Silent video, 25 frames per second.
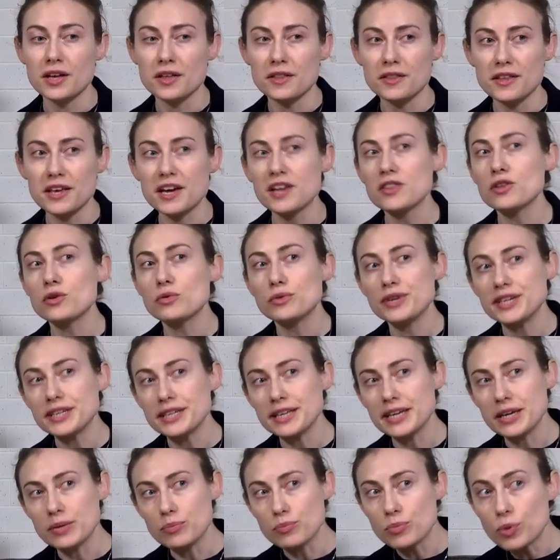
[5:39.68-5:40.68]
The other really
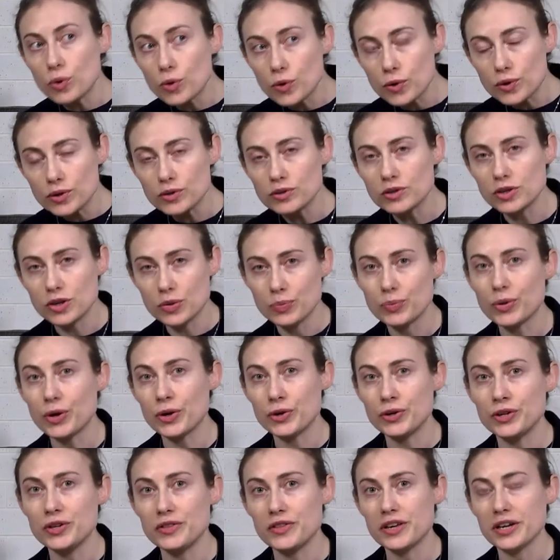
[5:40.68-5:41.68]
important
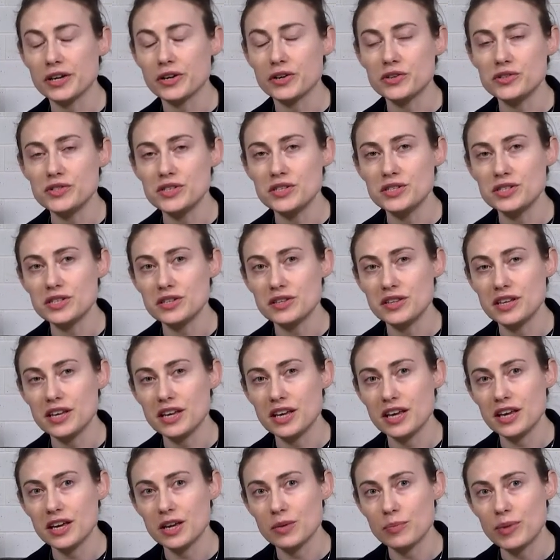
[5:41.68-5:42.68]
component that goes into
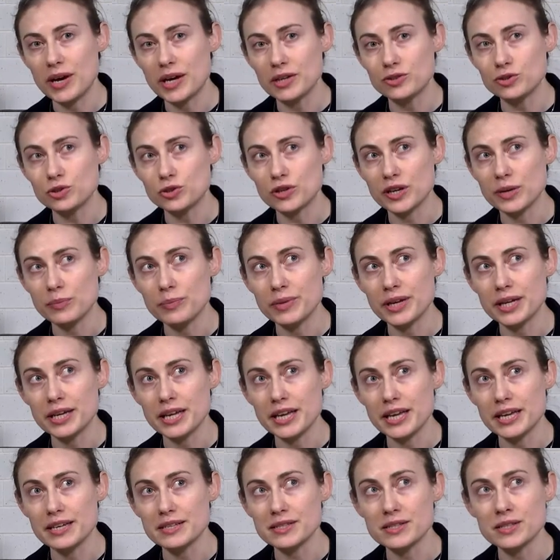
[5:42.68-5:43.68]
thinking about treatment
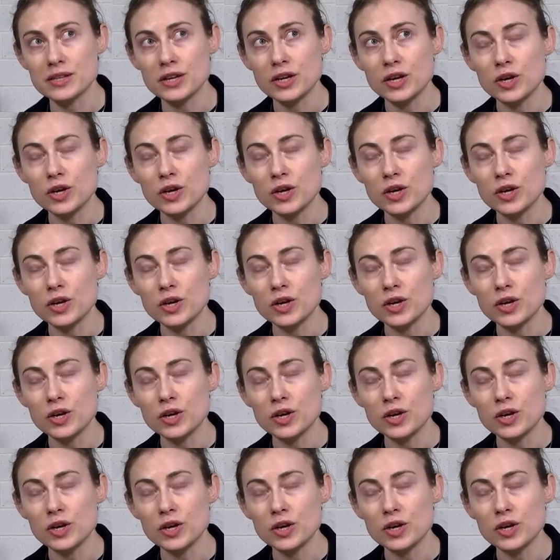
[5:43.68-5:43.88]
is